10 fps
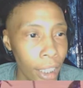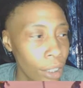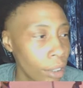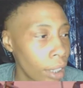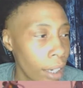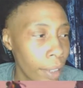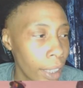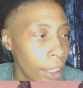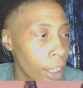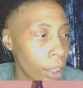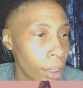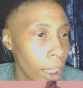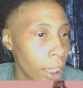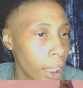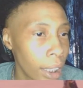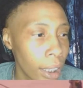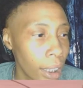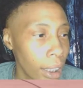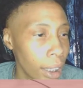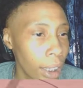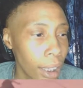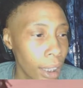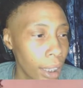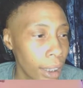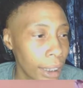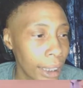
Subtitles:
You already know, like, just